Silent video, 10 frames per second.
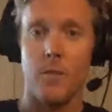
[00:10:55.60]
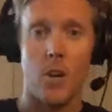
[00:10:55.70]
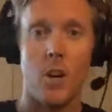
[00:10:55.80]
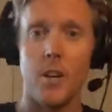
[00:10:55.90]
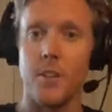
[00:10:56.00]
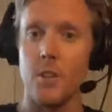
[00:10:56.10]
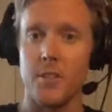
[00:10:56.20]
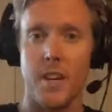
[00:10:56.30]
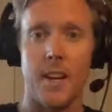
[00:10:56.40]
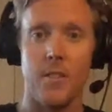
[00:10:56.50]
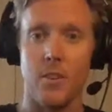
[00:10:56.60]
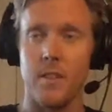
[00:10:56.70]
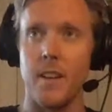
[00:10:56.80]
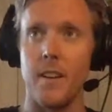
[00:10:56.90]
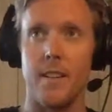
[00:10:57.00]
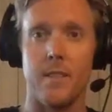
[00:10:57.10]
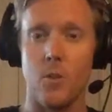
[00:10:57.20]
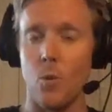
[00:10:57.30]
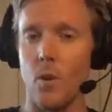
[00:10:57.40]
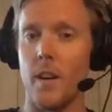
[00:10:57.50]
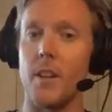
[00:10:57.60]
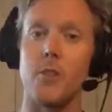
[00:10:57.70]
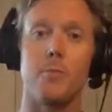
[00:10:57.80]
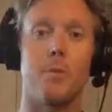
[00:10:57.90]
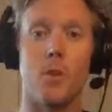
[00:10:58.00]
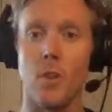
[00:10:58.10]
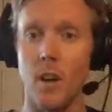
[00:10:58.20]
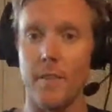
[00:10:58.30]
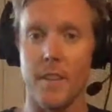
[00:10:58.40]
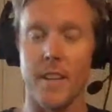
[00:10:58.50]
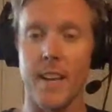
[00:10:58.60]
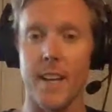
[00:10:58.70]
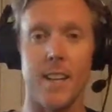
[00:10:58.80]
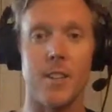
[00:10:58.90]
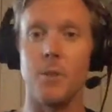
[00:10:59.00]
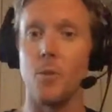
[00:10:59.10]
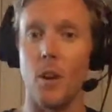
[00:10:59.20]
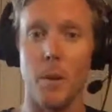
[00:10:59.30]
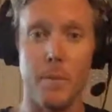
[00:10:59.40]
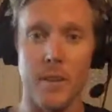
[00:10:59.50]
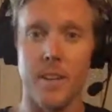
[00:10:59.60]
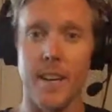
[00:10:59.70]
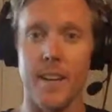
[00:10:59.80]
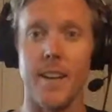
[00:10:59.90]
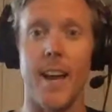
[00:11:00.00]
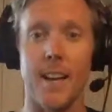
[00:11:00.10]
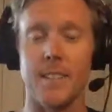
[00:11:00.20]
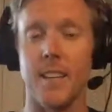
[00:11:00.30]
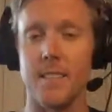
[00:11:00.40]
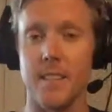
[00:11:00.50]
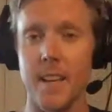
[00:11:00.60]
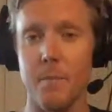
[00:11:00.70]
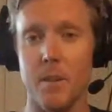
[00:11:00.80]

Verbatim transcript: on your side of the court and you pull off the net and you are up at the net acting as a net